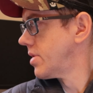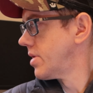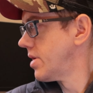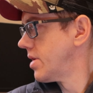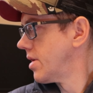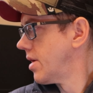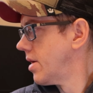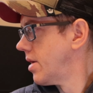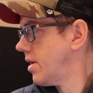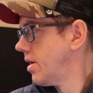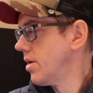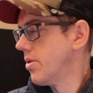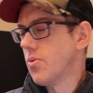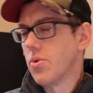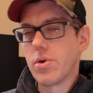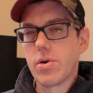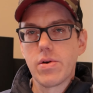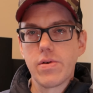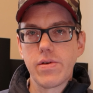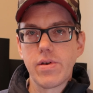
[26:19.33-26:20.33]
Get a
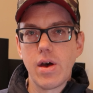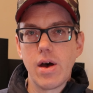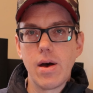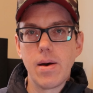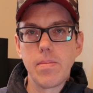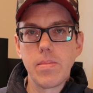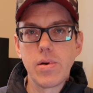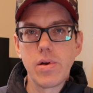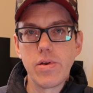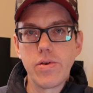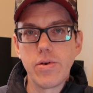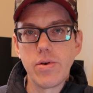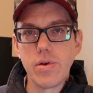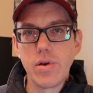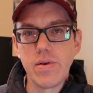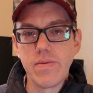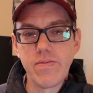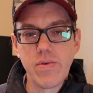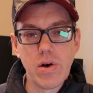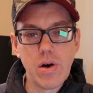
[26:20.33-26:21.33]
workers' comp
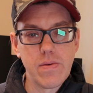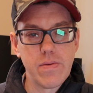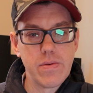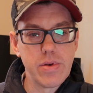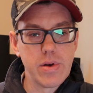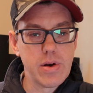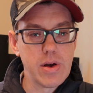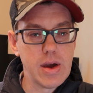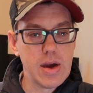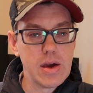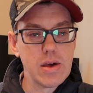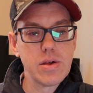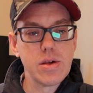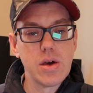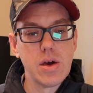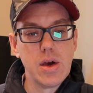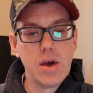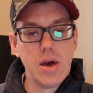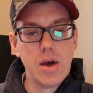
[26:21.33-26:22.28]
attorney involved with your case.